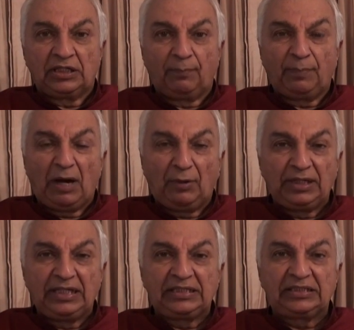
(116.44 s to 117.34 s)
The
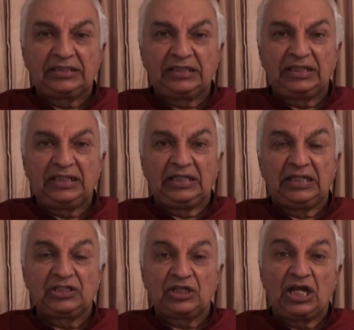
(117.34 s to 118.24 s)
power density
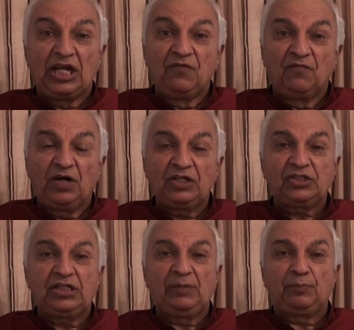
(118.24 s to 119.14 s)
is
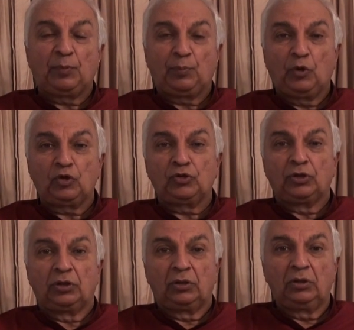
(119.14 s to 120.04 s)
inversely
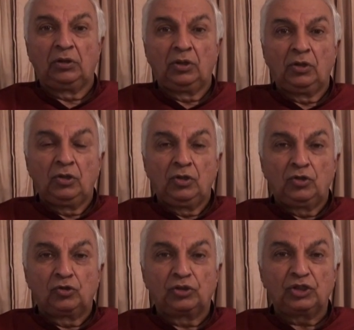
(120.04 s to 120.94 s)
proportional
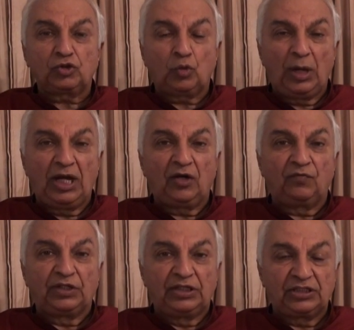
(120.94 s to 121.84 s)
to the square
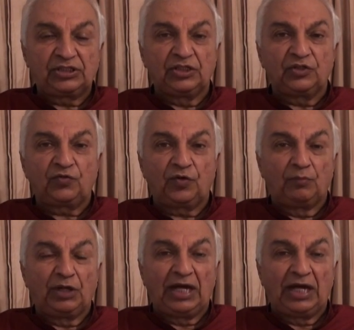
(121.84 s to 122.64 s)
of the distance from the